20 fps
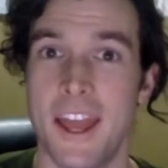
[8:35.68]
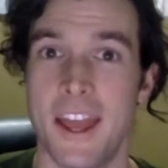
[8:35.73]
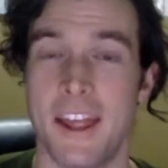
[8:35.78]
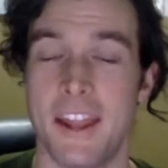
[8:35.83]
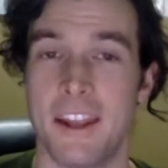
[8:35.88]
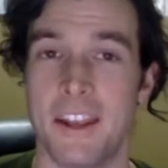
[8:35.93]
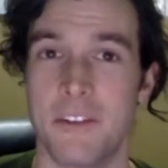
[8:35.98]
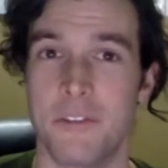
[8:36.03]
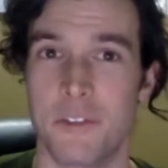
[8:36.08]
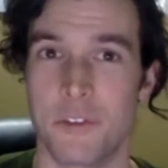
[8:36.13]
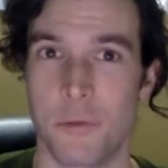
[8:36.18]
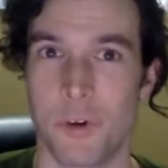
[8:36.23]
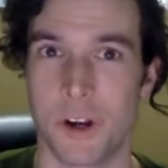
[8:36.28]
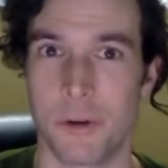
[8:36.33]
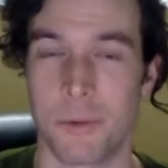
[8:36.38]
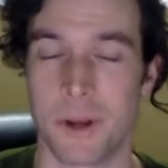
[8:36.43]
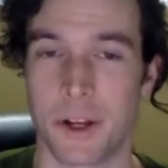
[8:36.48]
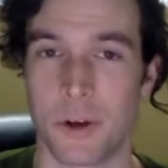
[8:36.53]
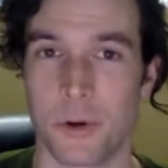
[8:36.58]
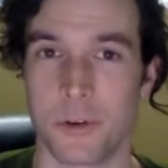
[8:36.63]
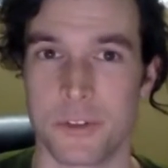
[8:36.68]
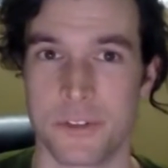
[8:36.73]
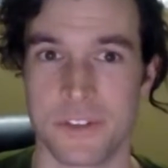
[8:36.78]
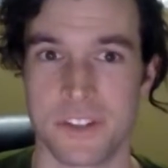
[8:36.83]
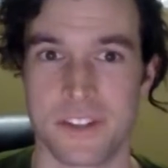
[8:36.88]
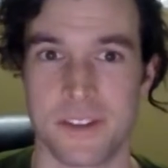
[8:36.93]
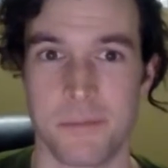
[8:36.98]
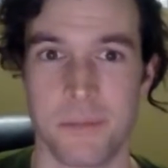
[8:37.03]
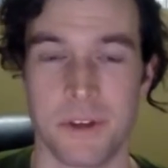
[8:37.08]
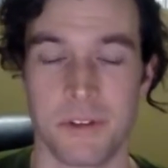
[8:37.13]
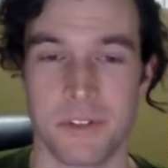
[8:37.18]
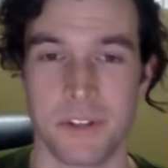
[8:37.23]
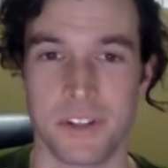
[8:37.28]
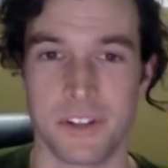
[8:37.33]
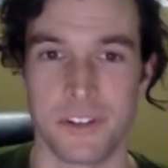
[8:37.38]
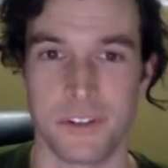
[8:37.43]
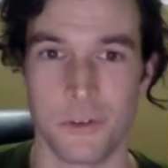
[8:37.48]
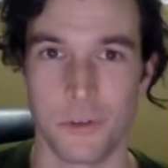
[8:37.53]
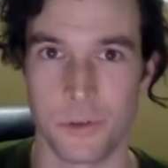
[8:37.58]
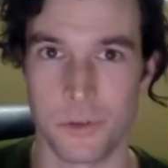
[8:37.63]
and one of my goals is to be able to
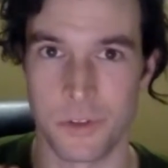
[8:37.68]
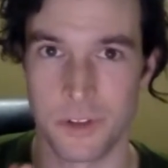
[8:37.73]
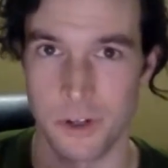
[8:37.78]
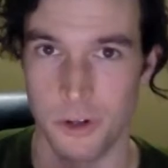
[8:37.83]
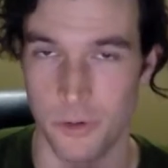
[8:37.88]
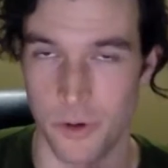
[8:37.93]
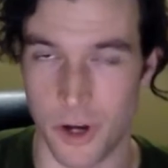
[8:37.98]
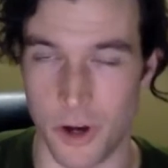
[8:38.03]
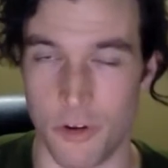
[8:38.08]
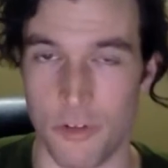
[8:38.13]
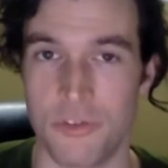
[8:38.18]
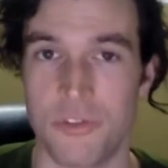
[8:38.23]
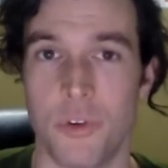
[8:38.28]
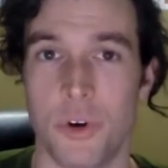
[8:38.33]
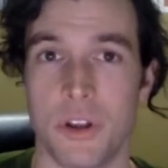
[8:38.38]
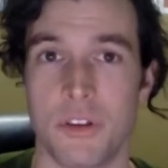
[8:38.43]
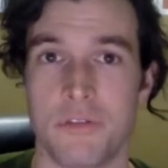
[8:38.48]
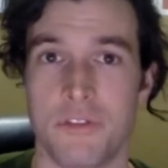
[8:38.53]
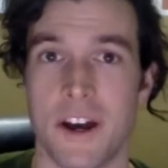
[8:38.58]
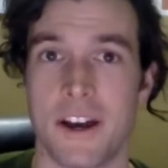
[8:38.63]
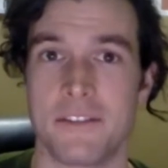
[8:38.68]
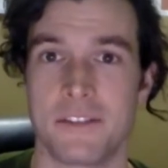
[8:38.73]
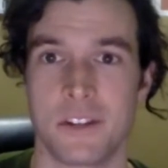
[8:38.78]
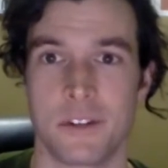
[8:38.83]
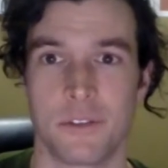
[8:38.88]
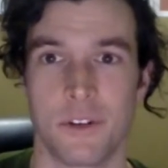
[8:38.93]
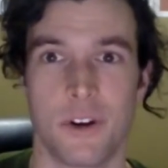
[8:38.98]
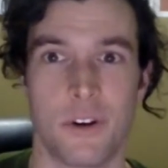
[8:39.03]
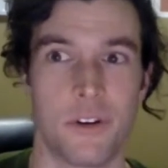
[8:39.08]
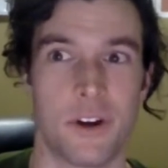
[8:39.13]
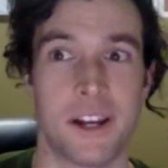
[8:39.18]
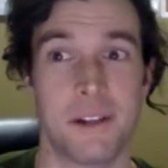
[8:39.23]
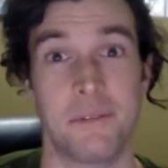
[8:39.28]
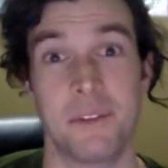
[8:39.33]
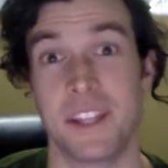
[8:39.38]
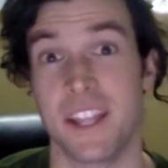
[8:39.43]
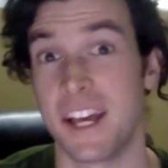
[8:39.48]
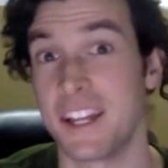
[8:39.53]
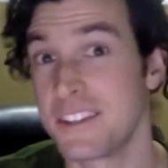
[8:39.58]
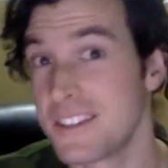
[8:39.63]
do all 45s in a row, and I
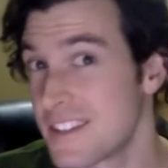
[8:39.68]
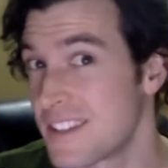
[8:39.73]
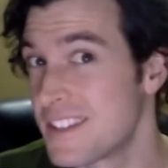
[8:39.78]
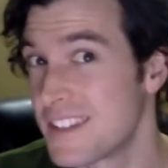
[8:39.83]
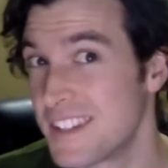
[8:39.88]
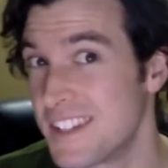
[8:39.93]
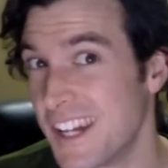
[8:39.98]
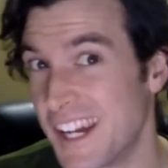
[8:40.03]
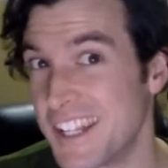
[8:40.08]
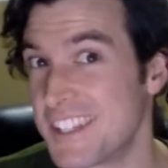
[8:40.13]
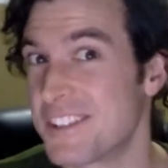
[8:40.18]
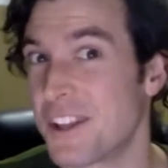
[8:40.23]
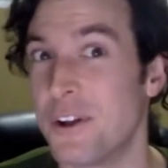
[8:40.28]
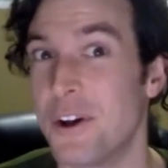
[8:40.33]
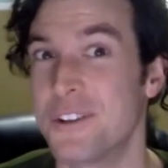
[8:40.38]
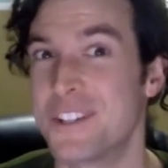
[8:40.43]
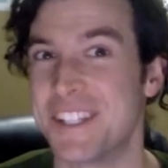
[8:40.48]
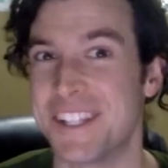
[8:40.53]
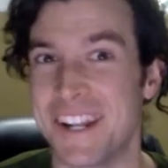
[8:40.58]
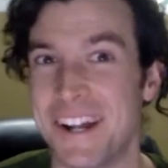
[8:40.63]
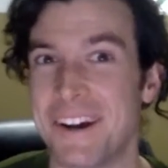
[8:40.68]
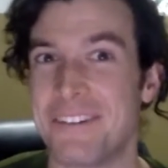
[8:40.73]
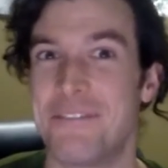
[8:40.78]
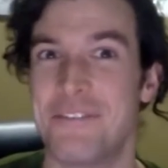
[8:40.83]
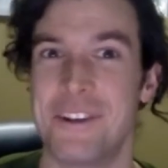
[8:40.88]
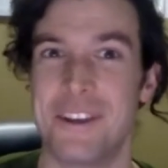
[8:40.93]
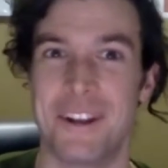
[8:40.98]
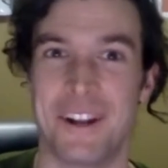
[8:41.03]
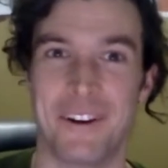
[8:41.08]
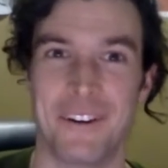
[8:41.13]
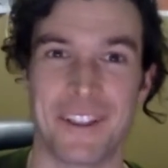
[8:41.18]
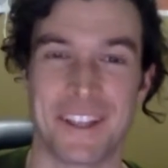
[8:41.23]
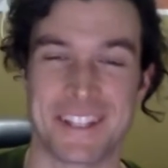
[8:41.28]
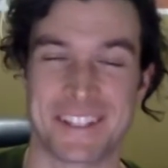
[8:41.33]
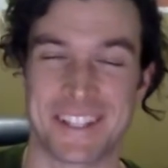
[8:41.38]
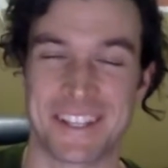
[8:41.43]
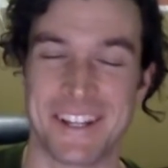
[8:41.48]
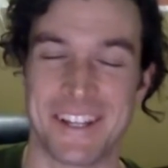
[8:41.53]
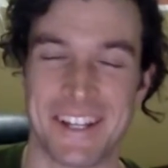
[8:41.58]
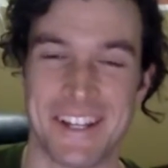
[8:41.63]
mean that's close enough,
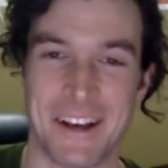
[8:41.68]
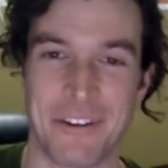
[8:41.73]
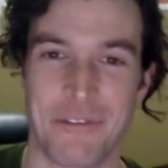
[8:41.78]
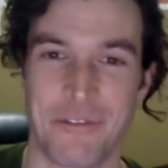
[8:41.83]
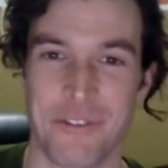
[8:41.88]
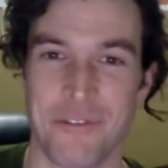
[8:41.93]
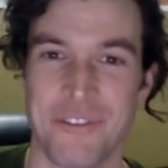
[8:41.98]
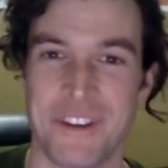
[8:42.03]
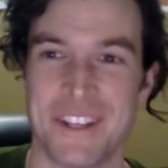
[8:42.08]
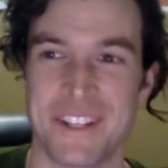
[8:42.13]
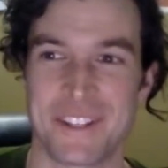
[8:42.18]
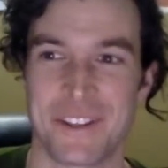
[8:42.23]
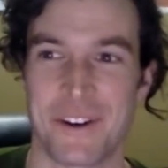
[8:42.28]
that's good enough for me.